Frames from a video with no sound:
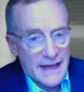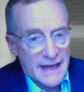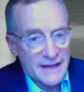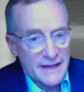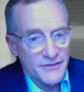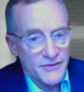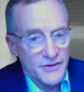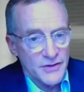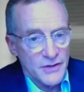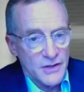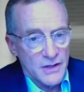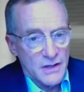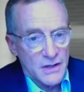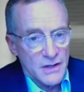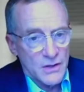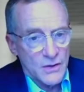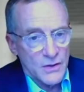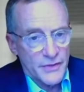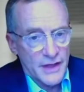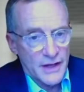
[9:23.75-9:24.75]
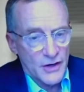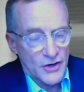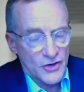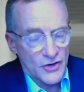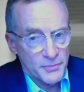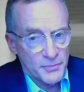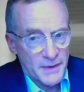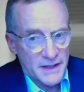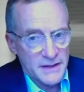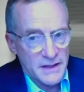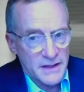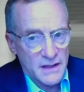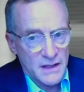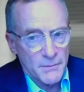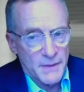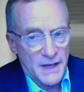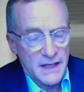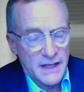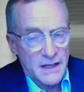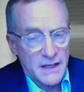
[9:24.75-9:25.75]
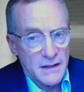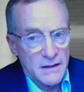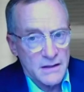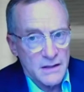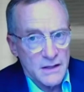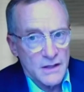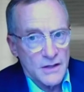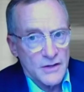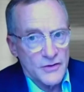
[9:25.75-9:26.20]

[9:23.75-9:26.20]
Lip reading: And they are spending the money.